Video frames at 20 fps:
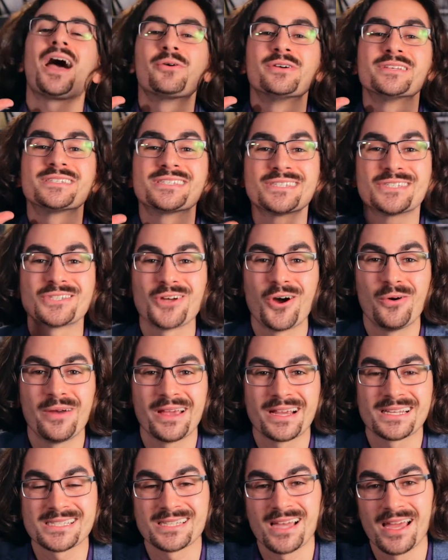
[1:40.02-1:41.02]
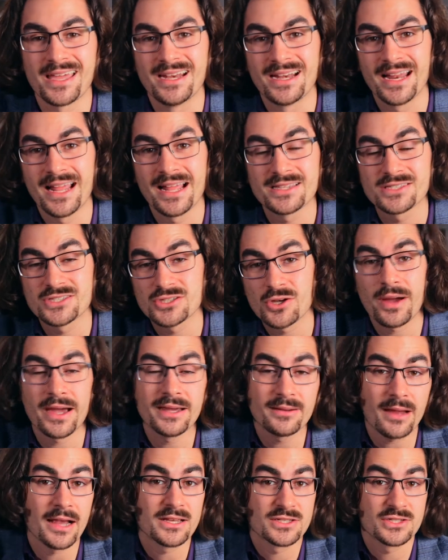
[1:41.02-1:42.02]
was so excited, and so
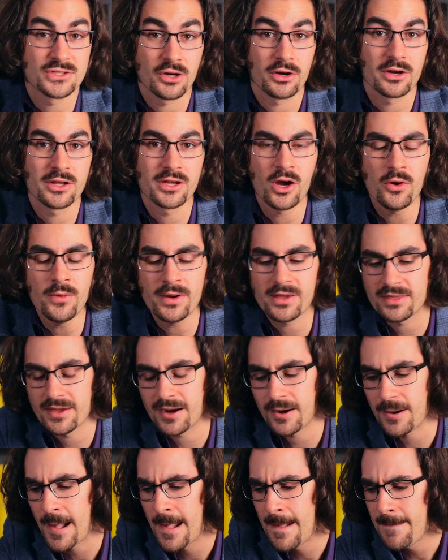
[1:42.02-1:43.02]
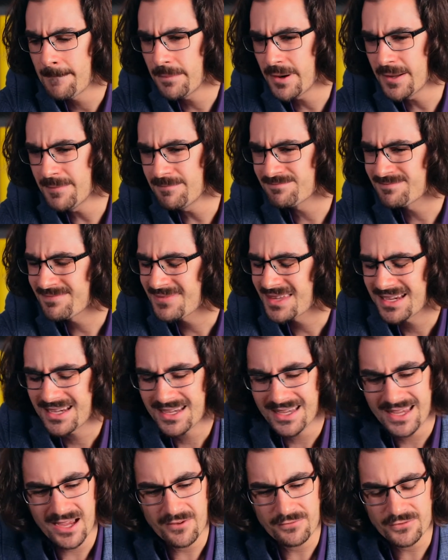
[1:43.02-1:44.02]
I started going there. But
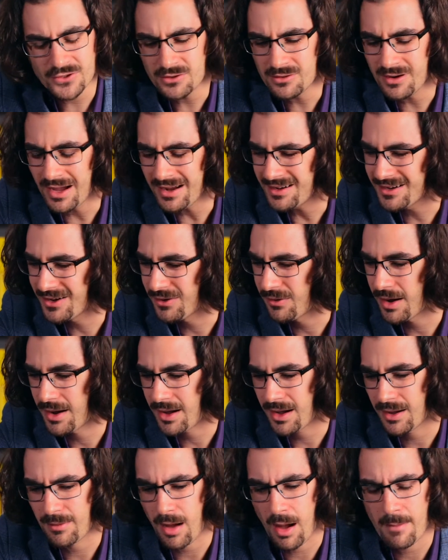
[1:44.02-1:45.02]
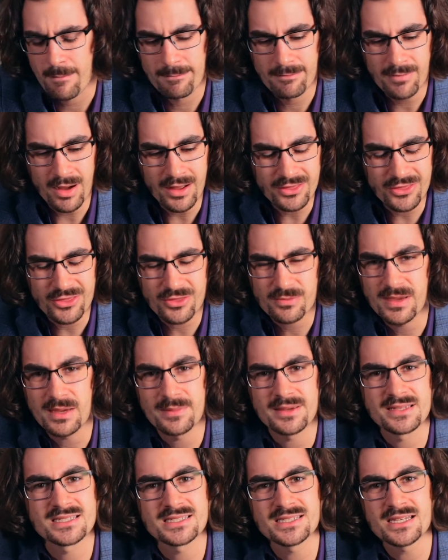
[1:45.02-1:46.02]
after, I don't know, a month,
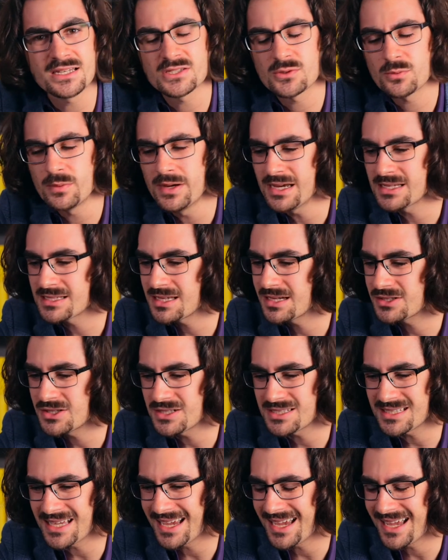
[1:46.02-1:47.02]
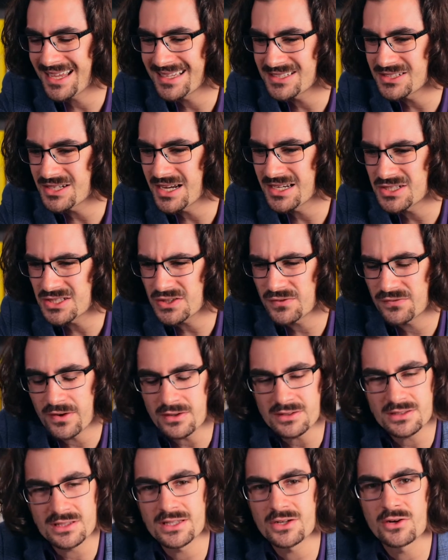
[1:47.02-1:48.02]
maybe 6 weeks, it just
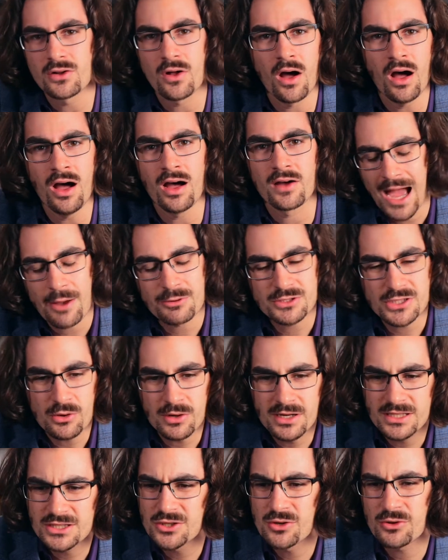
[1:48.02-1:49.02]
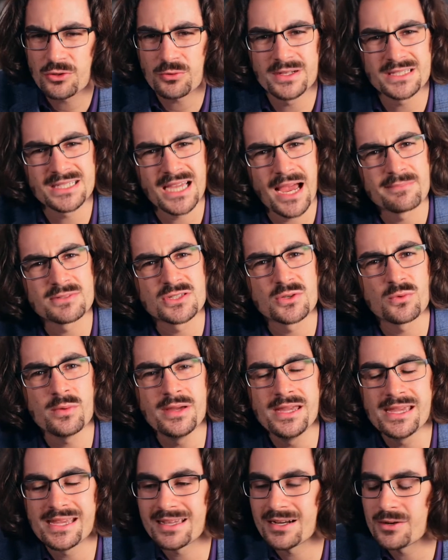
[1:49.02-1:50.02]
felt a little off. I was going in 2-3 times a
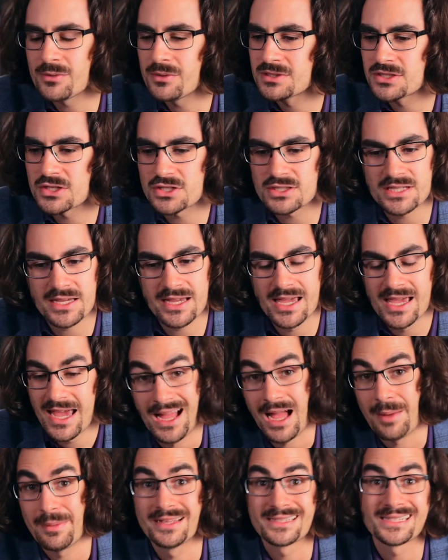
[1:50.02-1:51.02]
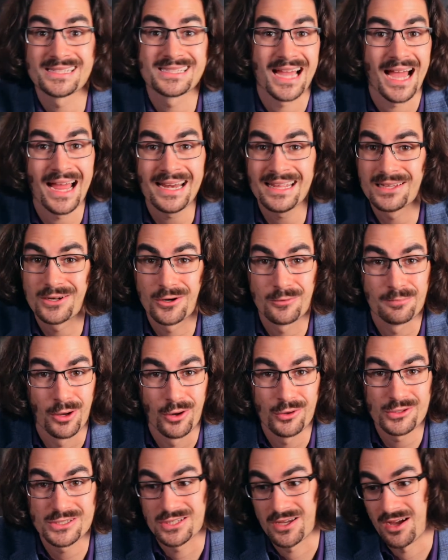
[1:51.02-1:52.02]
week, and it was just like, I mean, it's a tiny little
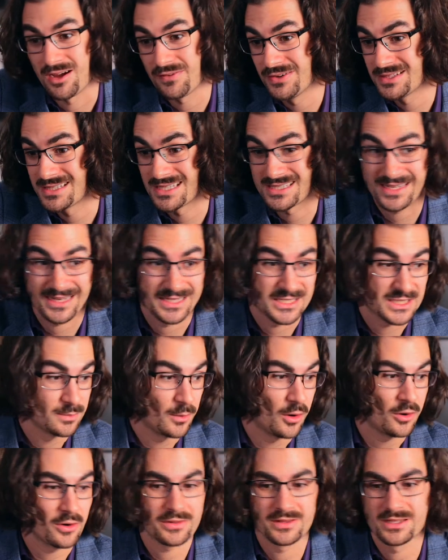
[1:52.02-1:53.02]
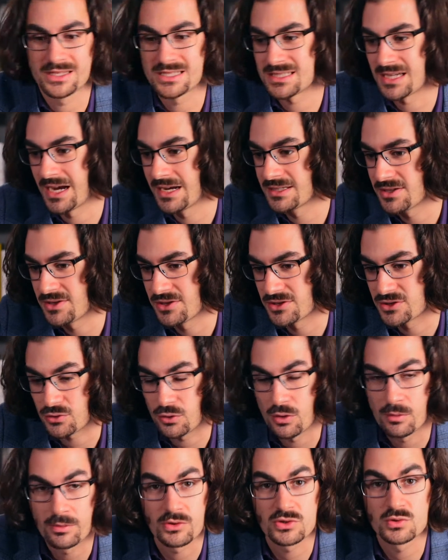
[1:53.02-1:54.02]
post office. It's like smaller than the size of this
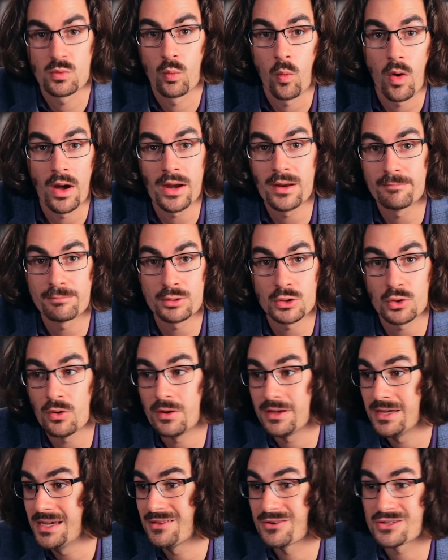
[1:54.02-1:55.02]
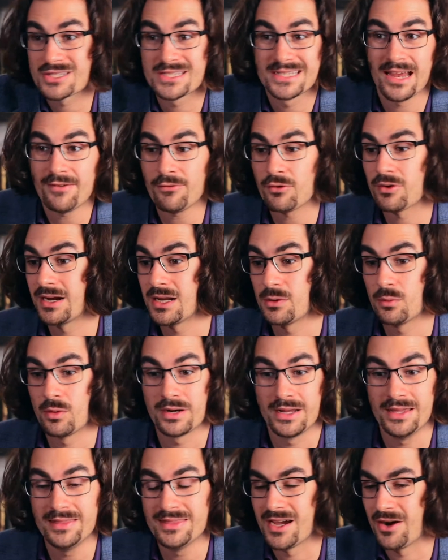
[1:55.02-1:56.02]
room. There's one employee. There's never
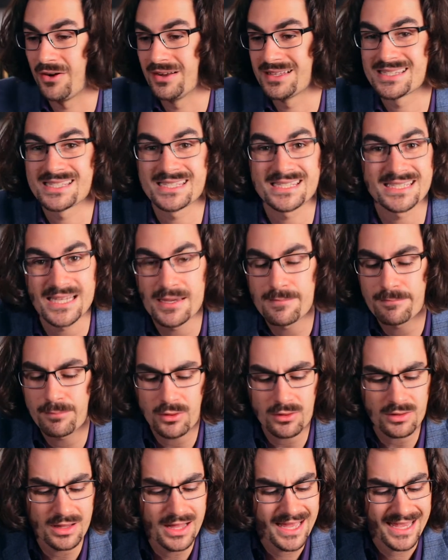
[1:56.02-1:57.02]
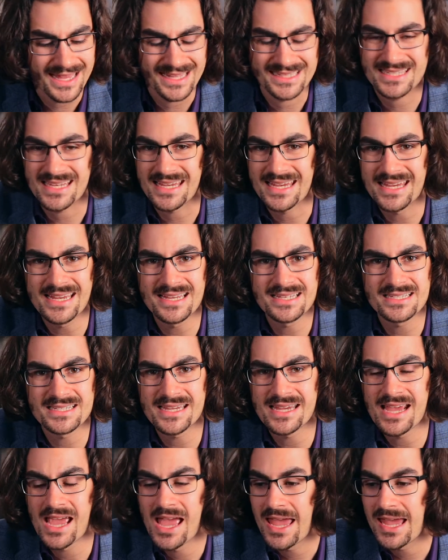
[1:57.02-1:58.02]
anyone in there. It's simple. It's
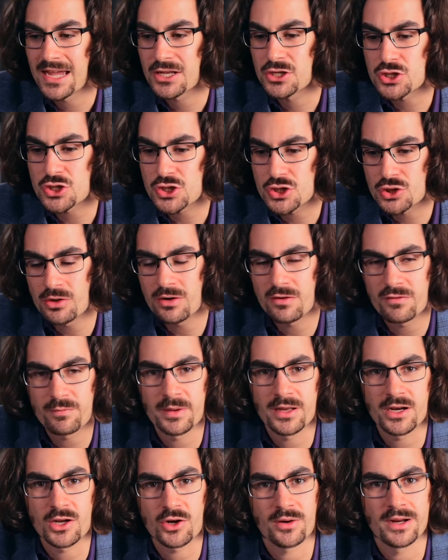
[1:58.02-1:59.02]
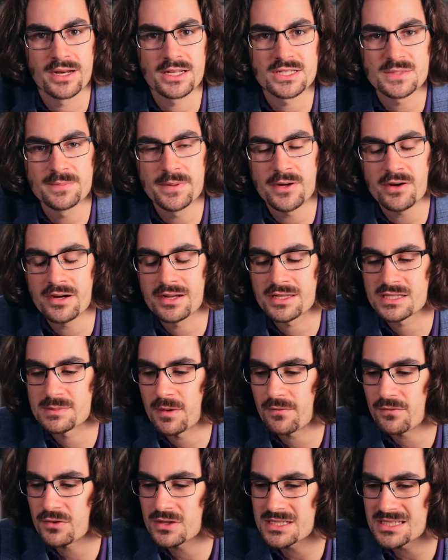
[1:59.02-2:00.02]
easy. It should have been a great experience,
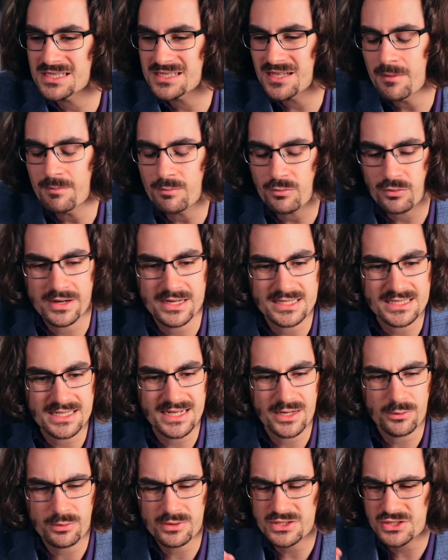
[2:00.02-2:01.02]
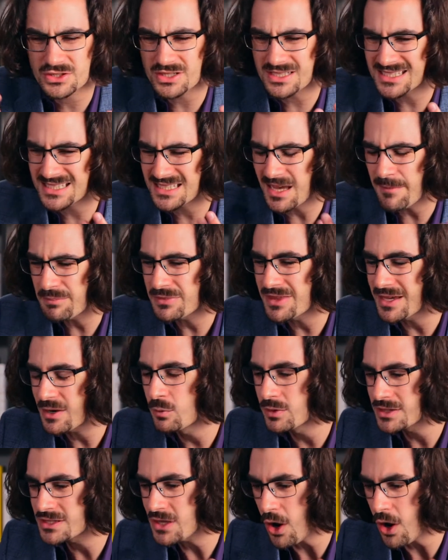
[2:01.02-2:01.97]
but for some reason, it was just something was